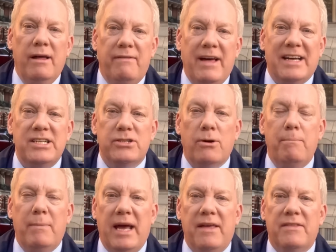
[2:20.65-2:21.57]
That is
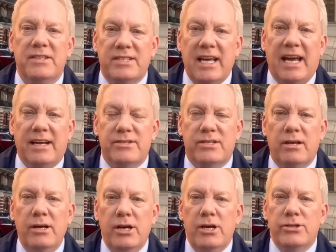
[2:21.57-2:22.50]
on May the 6th.
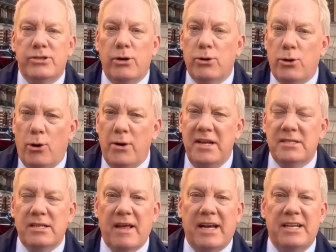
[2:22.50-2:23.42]
So according
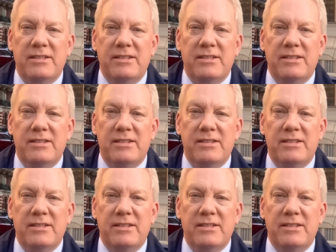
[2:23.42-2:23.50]
to that